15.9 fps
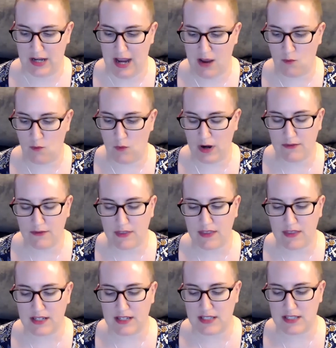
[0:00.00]
And one of the
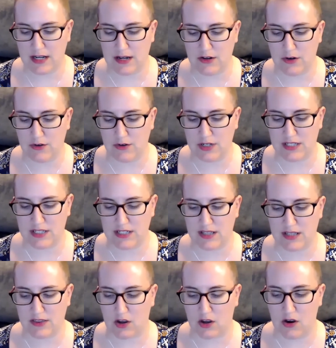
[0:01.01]
things that I noticed is
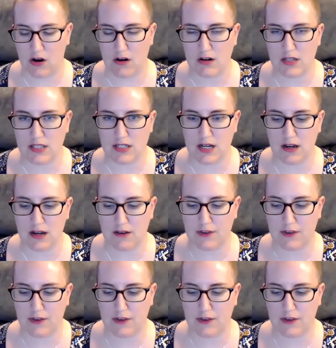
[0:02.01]
that the cardstock